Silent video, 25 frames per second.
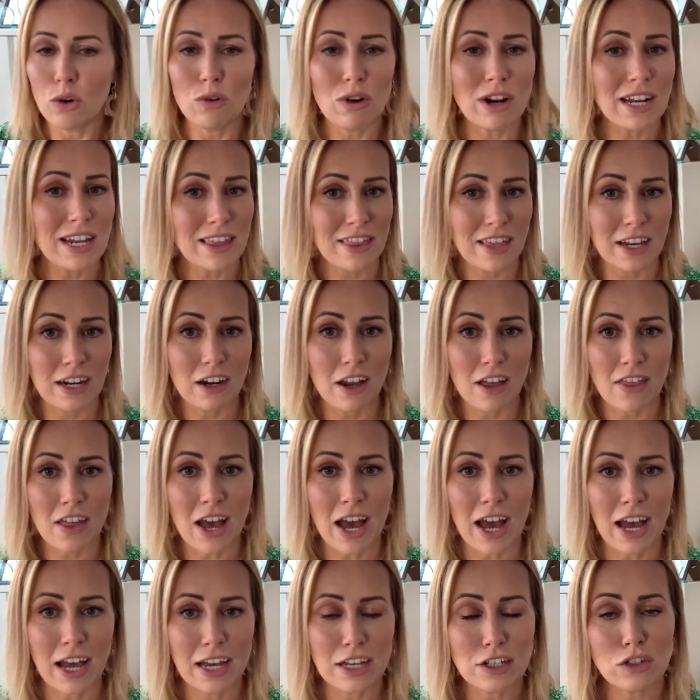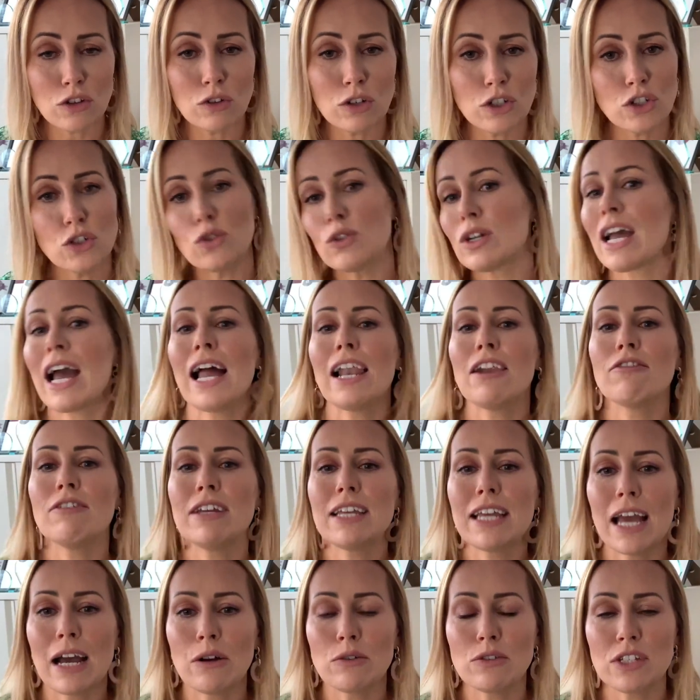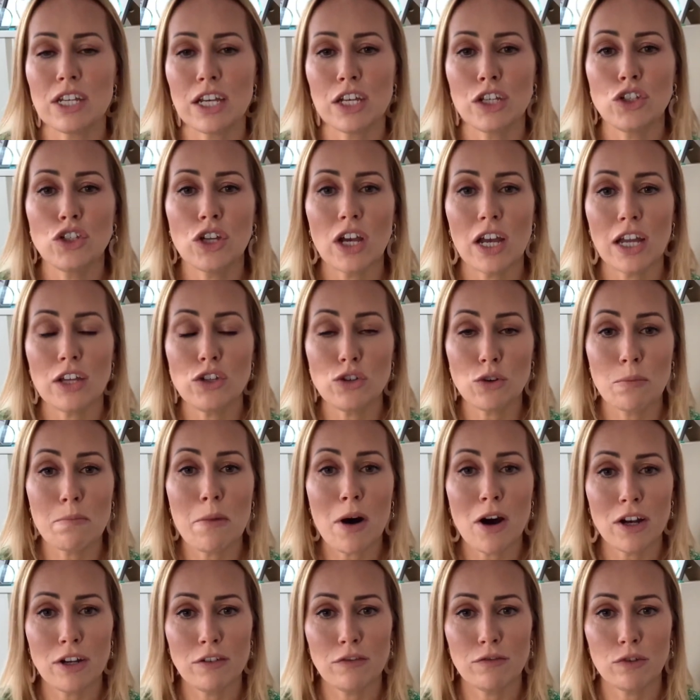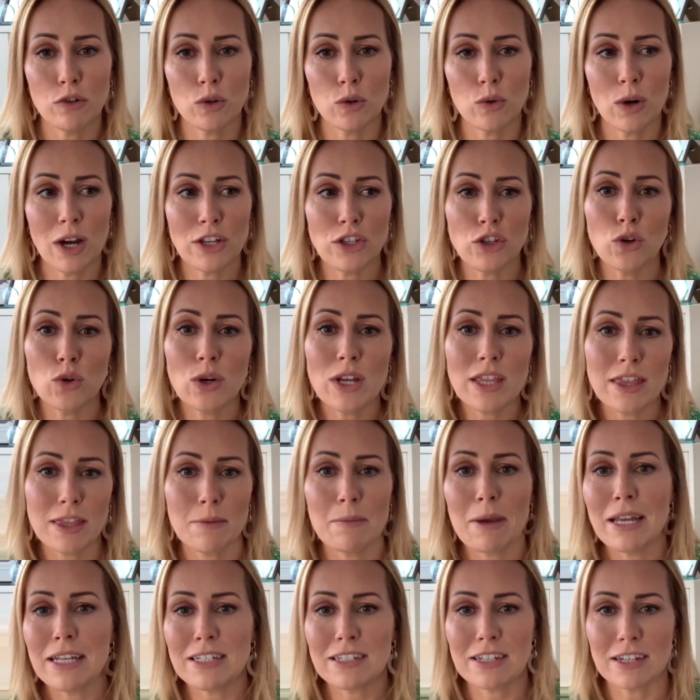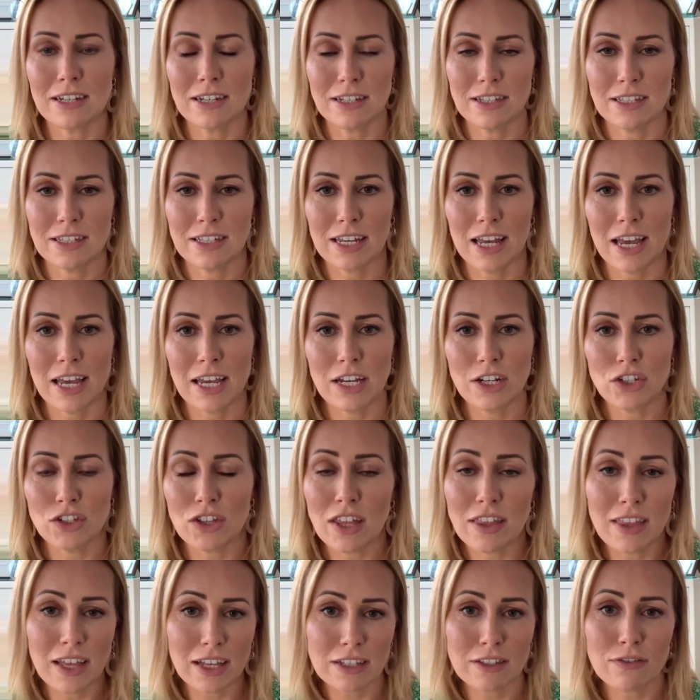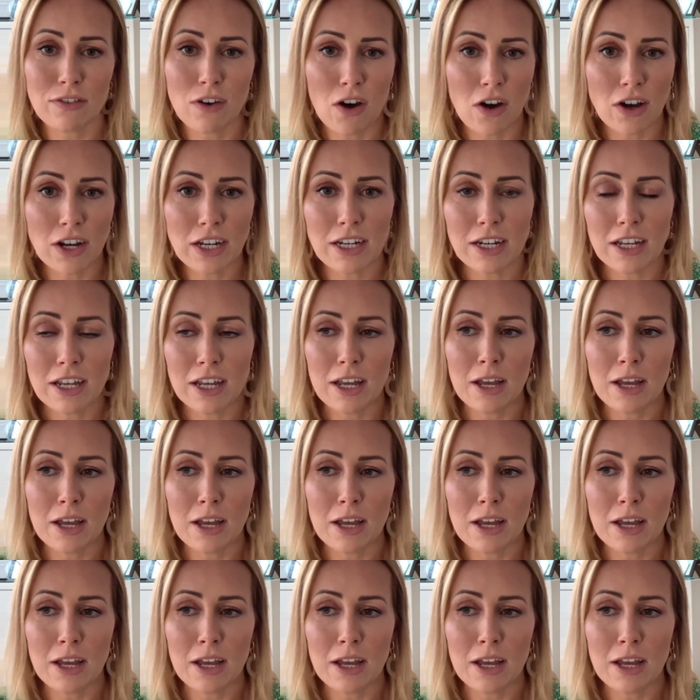anything like that, as long as you're calorie counting and you're mindful and you're in the maintenance stage, then that's fine.